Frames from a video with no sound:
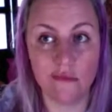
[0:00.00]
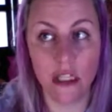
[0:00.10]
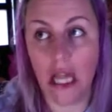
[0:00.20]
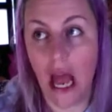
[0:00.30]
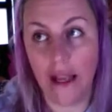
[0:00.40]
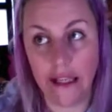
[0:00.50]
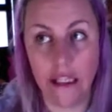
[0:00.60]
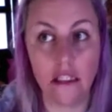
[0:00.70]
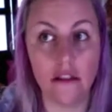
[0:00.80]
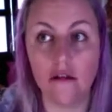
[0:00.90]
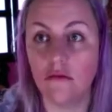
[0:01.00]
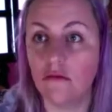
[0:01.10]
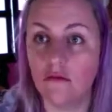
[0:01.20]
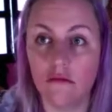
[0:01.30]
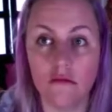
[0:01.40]
lying,
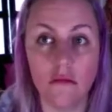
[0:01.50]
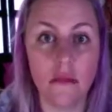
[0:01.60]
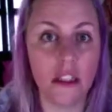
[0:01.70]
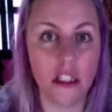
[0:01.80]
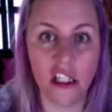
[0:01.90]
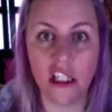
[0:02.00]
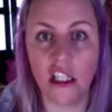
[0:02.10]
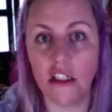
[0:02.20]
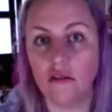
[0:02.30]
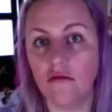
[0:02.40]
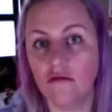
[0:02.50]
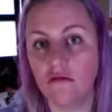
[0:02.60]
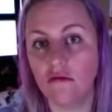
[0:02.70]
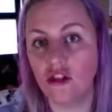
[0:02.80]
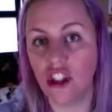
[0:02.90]
stealing,
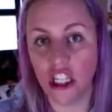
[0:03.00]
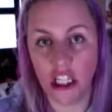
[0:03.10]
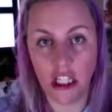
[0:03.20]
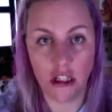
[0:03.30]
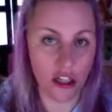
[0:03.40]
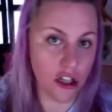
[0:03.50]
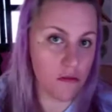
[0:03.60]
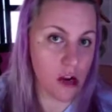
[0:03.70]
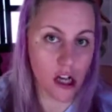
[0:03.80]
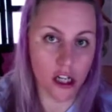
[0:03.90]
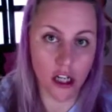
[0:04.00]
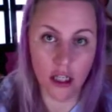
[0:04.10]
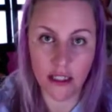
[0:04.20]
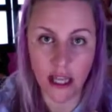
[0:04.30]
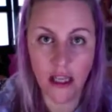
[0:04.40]
cheating on your
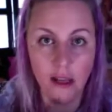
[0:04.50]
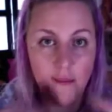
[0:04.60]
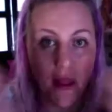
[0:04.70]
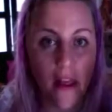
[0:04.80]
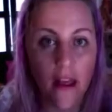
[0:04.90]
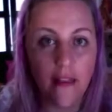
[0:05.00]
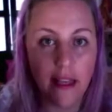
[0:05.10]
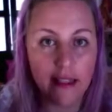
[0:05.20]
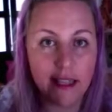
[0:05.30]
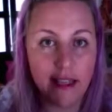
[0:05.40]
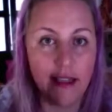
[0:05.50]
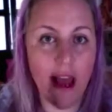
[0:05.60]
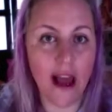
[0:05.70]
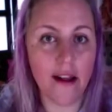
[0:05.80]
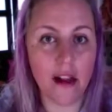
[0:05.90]
partners, like things like
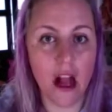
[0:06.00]
that,